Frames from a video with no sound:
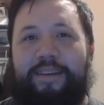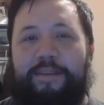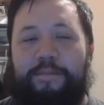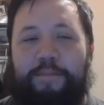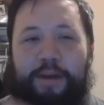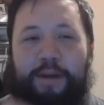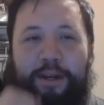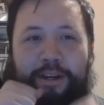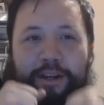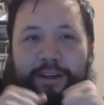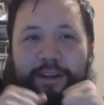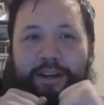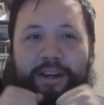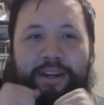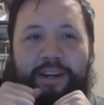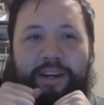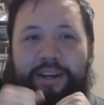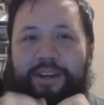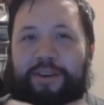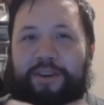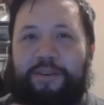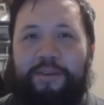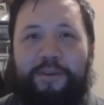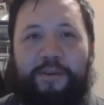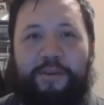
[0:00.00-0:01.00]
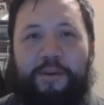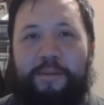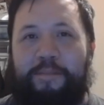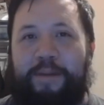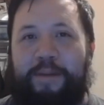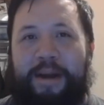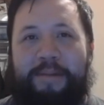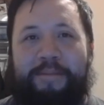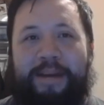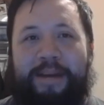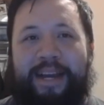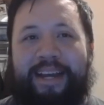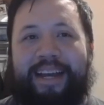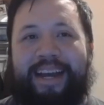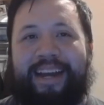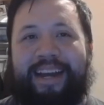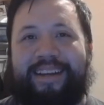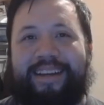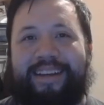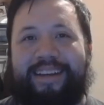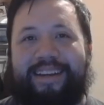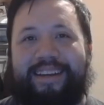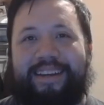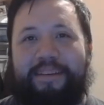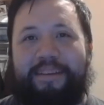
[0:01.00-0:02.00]
Go, going right back at
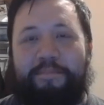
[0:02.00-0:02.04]
it.